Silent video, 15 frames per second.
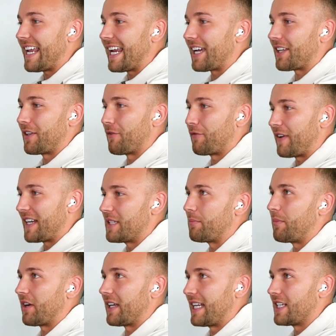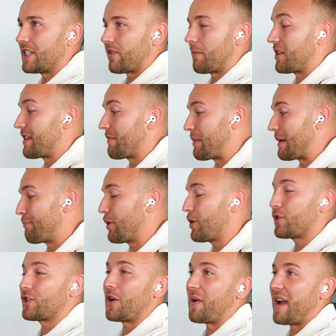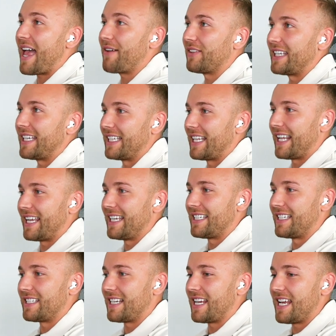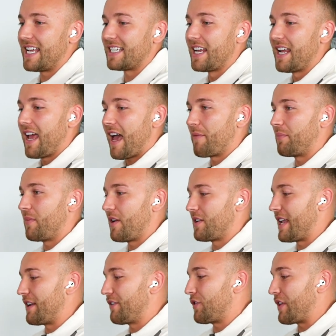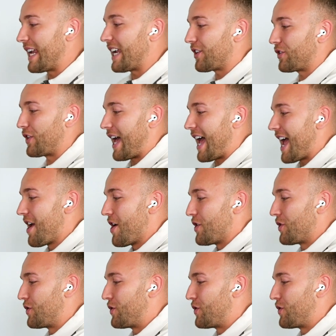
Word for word: think that Facebook and Instagram, because they've been pushed so heavily in the latest years, they think that